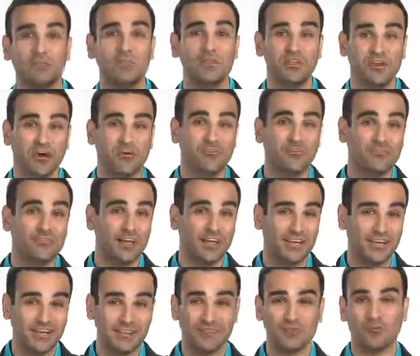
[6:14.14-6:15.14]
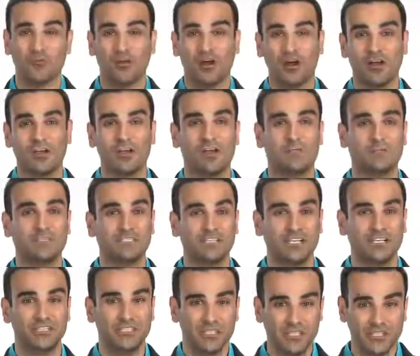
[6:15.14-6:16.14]
Beyond providing the raw
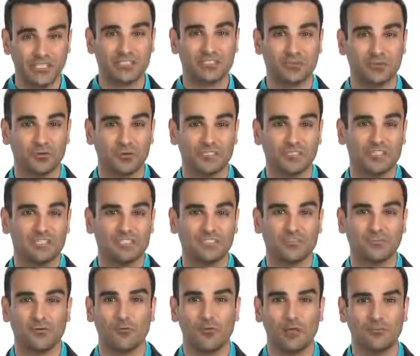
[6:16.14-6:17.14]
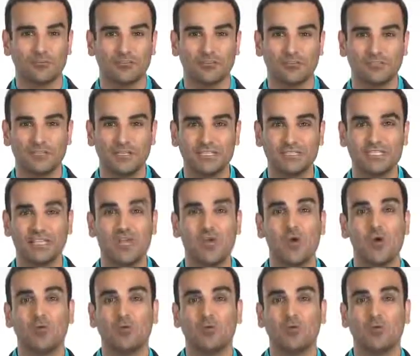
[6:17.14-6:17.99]
computation and storage needs of a web service,